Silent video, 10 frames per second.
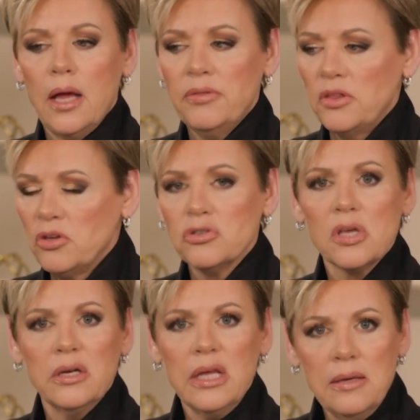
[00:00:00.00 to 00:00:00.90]
And that
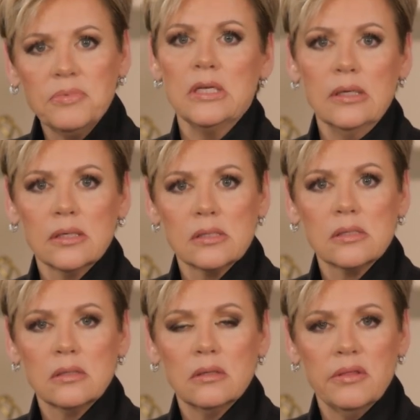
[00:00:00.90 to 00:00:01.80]
there's an
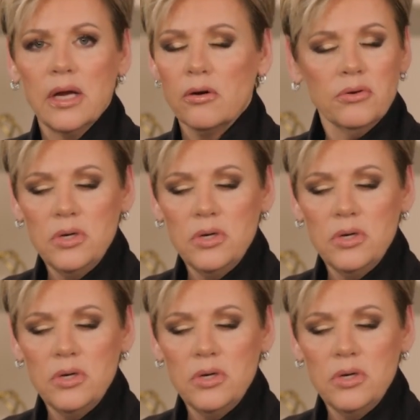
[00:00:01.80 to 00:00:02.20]
emptiness mm-hmm. there.